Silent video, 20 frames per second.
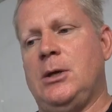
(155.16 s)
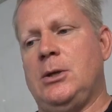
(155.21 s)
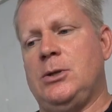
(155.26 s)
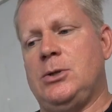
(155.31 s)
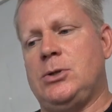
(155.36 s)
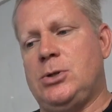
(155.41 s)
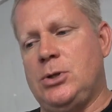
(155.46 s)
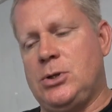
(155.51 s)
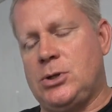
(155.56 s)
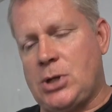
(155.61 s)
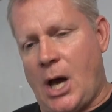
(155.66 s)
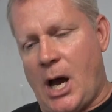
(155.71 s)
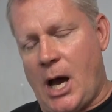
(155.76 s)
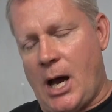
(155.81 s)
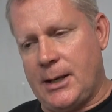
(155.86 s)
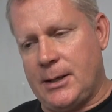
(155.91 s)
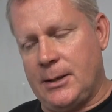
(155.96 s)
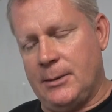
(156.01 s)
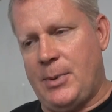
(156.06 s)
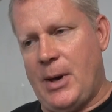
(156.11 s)
to
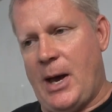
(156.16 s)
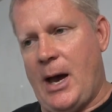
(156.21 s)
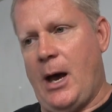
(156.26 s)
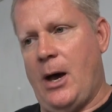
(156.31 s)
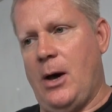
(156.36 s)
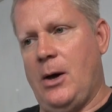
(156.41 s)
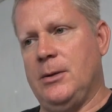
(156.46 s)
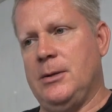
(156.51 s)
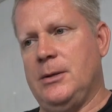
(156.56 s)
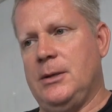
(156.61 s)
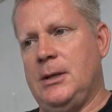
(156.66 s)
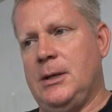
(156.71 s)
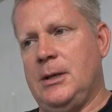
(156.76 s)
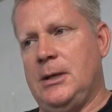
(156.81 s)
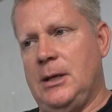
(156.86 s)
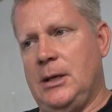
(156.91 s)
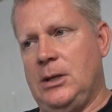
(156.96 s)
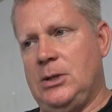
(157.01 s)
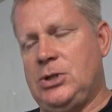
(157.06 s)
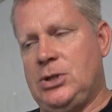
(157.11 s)
talk about
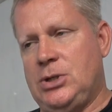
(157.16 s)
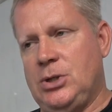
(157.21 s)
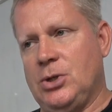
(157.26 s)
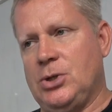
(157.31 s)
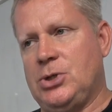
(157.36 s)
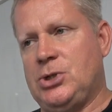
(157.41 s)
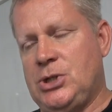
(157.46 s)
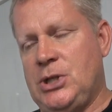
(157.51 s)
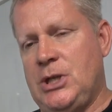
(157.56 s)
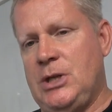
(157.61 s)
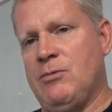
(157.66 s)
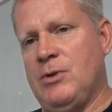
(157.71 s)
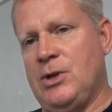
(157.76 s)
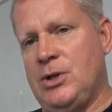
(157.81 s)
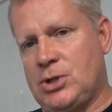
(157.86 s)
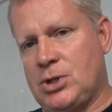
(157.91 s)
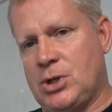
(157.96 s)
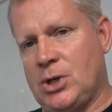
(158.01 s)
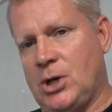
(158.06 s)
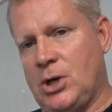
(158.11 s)
until she
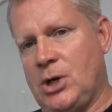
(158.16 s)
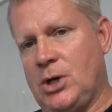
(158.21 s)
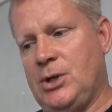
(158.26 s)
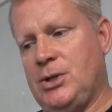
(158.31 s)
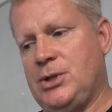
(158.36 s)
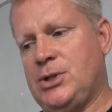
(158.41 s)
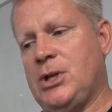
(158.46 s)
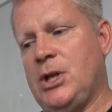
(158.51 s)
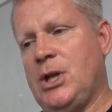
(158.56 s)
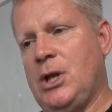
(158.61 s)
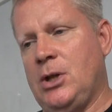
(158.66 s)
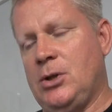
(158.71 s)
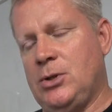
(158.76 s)
returns